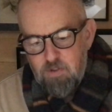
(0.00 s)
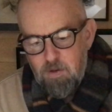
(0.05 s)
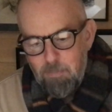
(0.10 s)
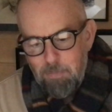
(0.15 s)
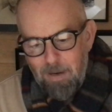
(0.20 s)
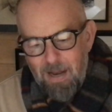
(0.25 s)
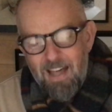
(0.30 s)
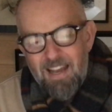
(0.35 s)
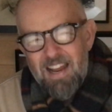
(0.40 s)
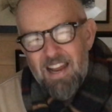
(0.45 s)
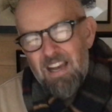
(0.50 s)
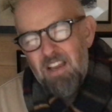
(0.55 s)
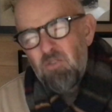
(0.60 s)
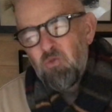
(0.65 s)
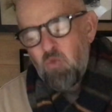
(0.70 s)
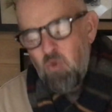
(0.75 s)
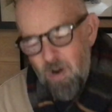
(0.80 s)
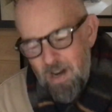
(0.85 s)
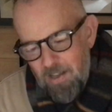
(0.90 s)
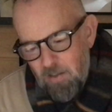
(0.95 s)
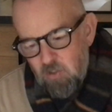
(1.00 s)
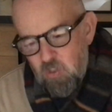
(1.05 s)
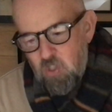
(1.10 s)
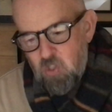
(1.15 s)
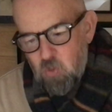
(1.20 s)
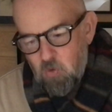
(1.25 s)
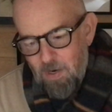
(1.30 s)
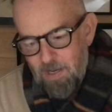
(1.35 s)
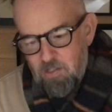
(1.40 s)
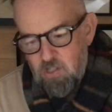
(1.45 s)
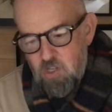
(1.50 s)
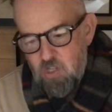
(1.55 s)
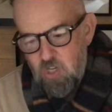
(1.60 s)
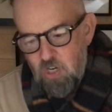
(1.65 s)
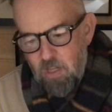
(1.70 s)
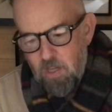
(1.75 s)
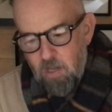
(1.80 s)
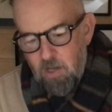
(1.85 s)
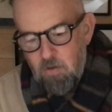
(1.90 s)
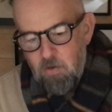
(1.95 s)
plan any real strategy
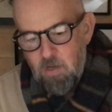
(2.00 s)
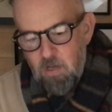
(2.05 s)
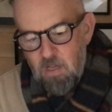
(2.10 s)
though,